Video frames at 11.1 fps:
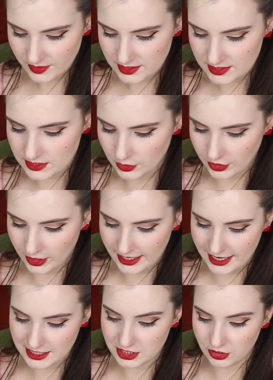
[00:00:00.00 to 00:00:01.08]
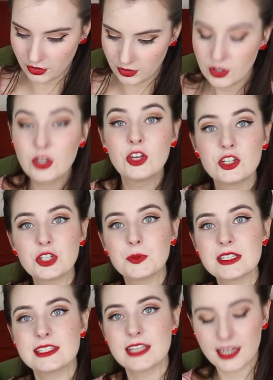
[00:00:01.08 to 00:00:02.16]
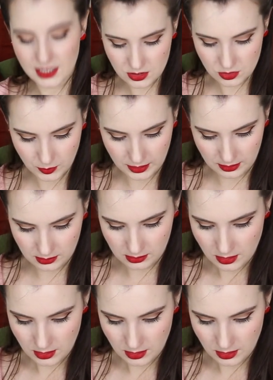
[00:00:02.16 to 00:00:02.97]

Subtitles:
So I had to go to a second one.